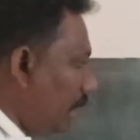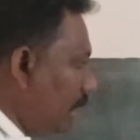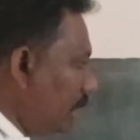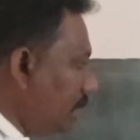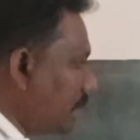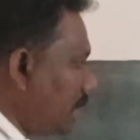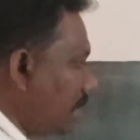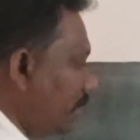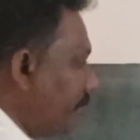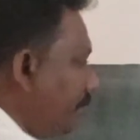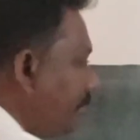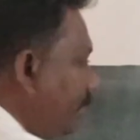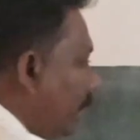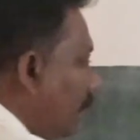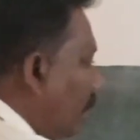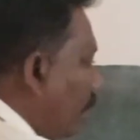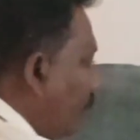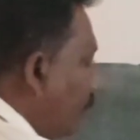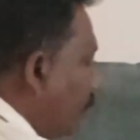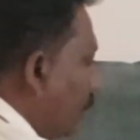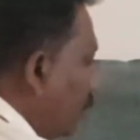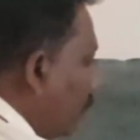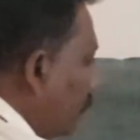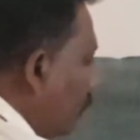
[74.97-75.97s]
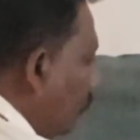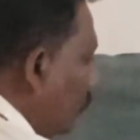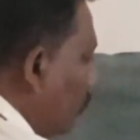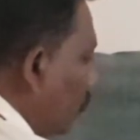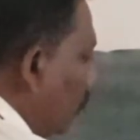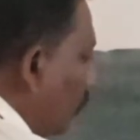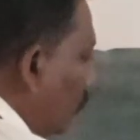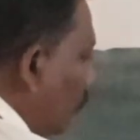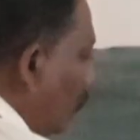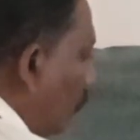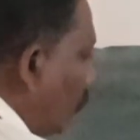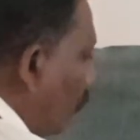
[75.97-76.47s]
Let's say if we have a
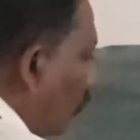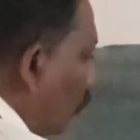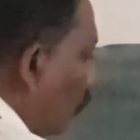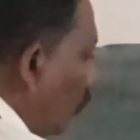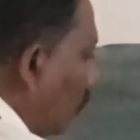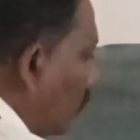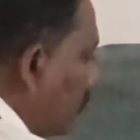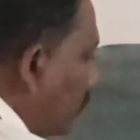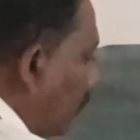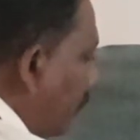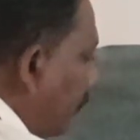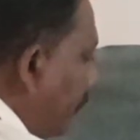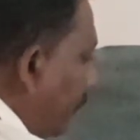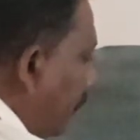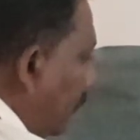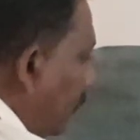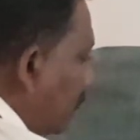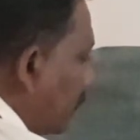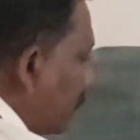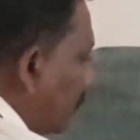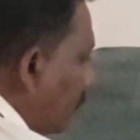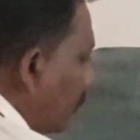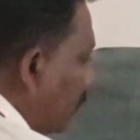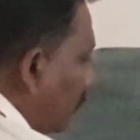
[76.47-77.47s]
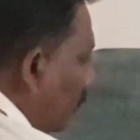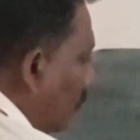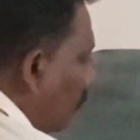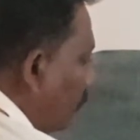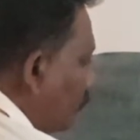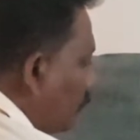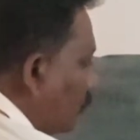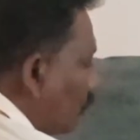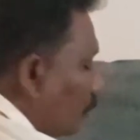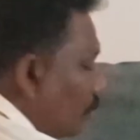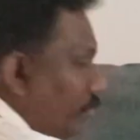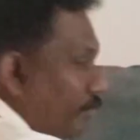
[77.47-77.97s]
modulus of x,
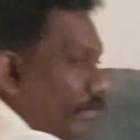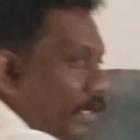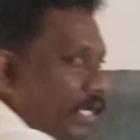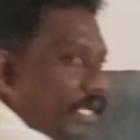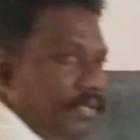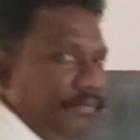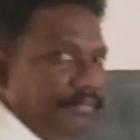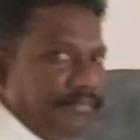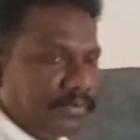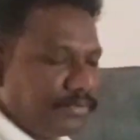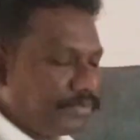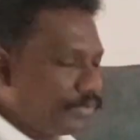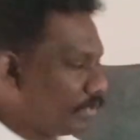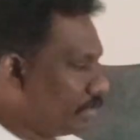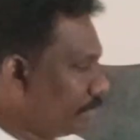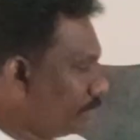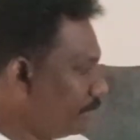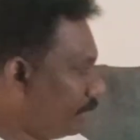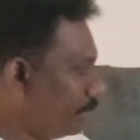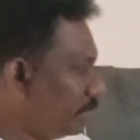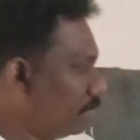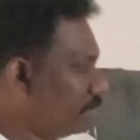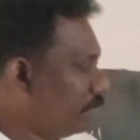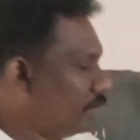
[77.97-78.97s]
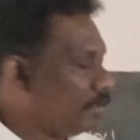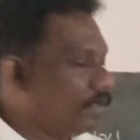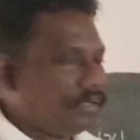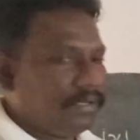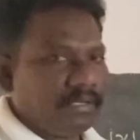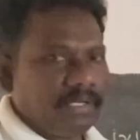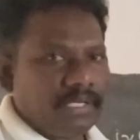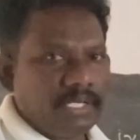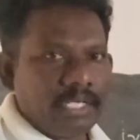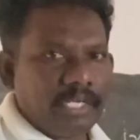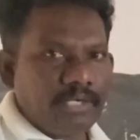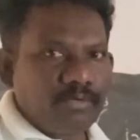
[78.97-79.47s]
an absolute value function,
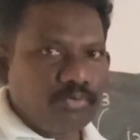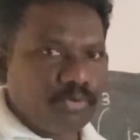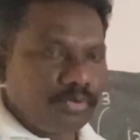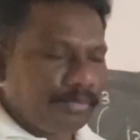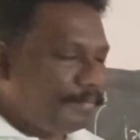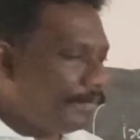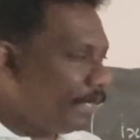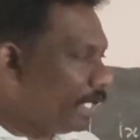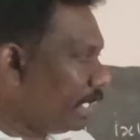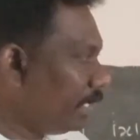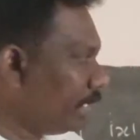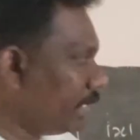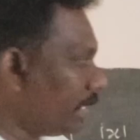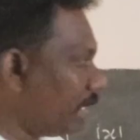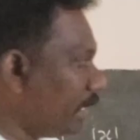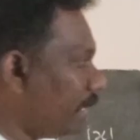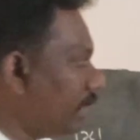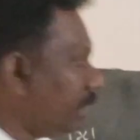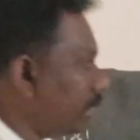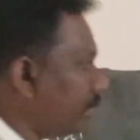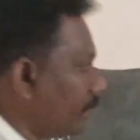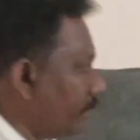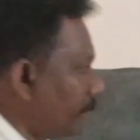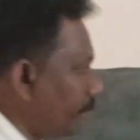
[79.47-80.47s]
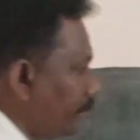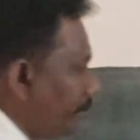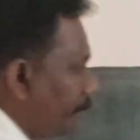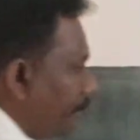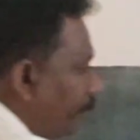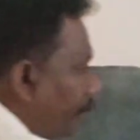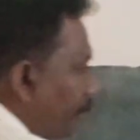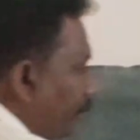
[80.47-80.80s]
it would mean that